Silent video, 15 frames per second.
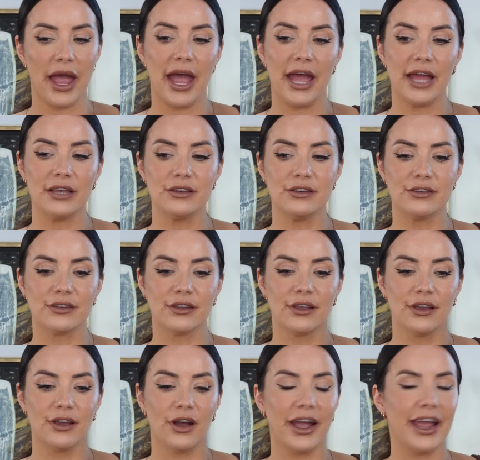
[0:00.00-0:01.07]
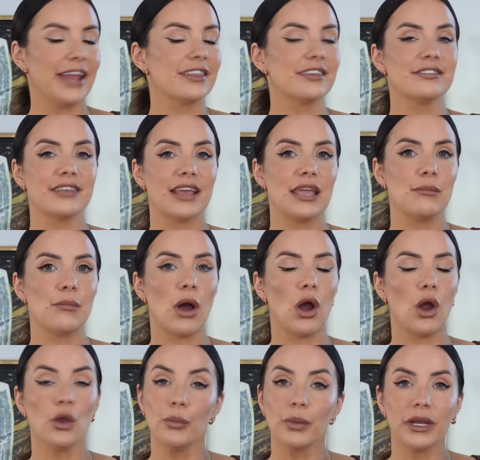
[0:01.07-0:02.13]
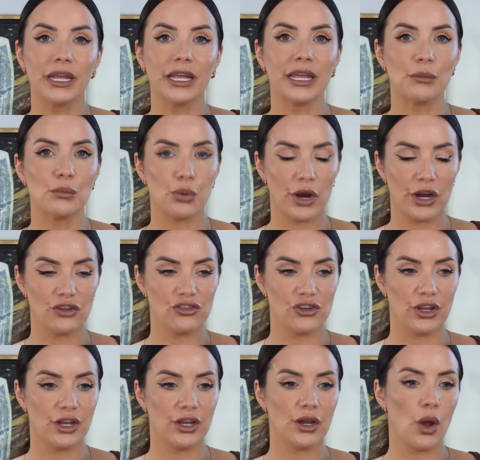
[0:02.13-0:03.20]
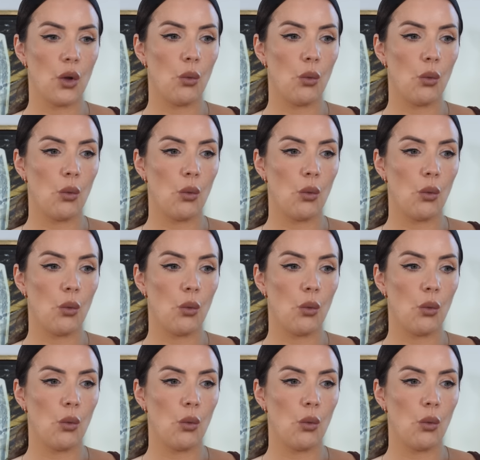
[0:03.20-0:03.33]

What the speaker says: and I had the same opening impression.